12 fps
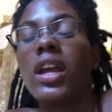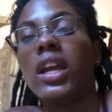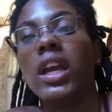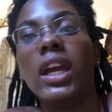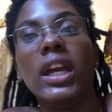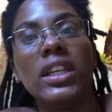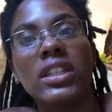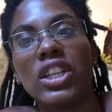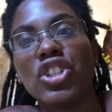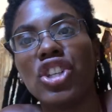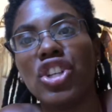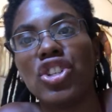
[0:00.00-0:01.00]
And
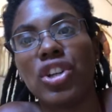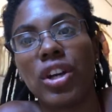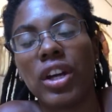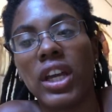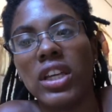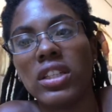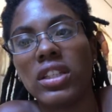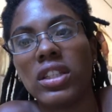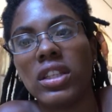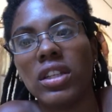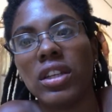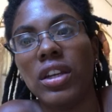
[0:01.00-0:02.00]
ginger is,
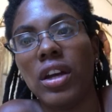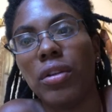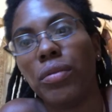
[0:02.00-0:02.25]
you know,